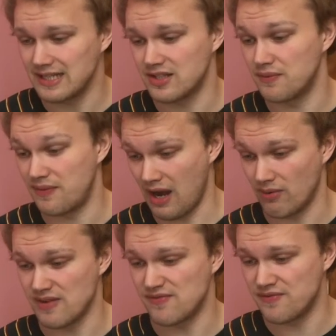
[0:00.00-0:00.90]
It's a
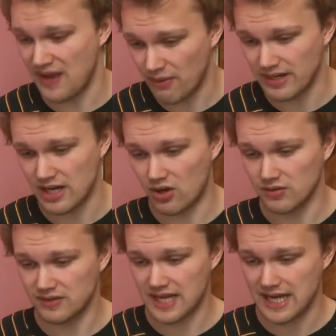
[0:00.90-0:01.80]
very, very
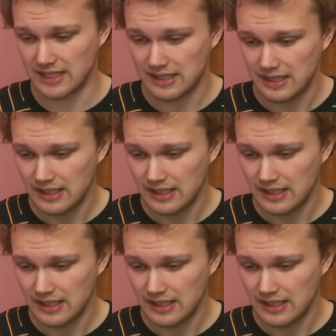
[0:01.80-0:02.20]
hot day.